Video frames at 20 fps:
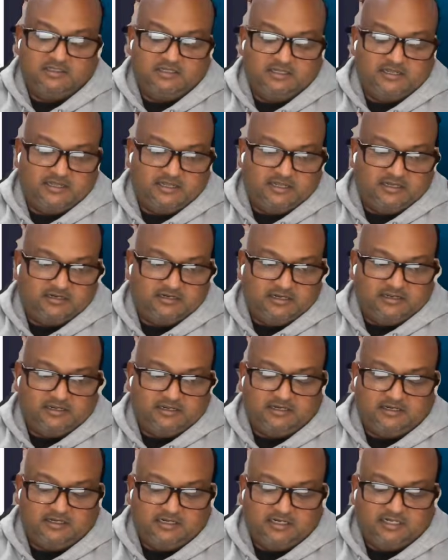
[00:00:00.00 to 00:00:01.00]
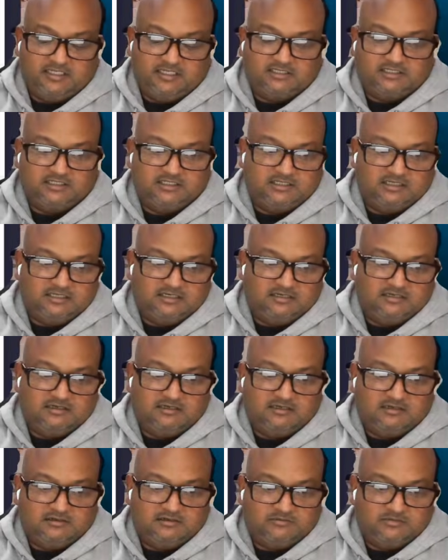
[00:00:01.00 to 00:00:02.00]
and I can test it.
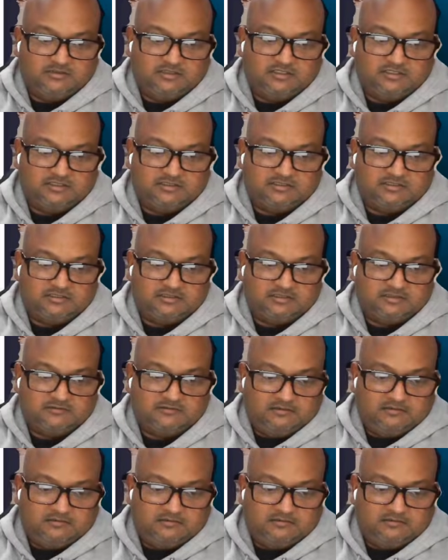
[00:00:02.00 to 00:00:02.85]
How much